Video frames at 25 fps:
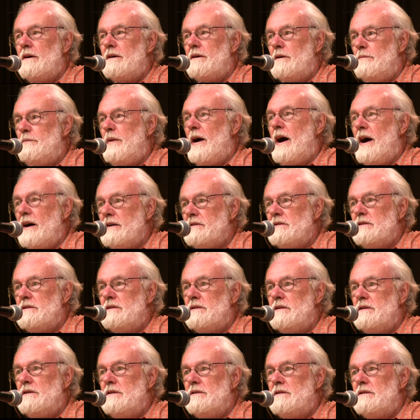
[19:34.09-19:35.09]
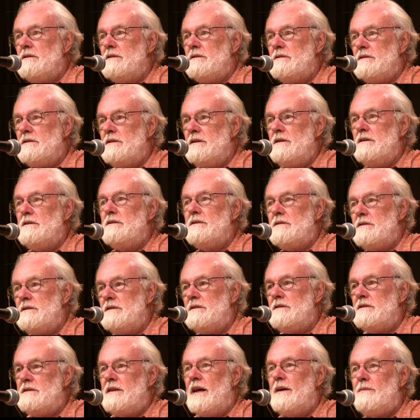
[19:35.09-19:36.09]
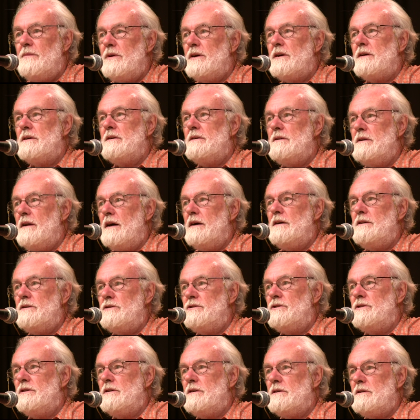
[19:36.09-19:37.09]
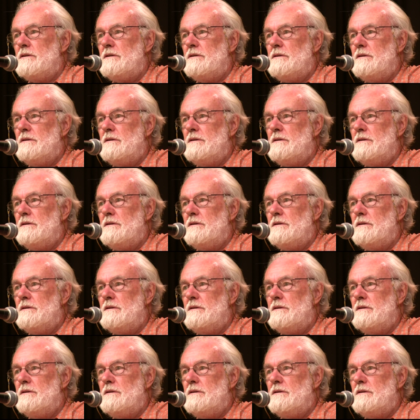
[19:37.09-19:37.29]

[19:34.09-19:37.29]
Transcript: capacity to see the systemic nature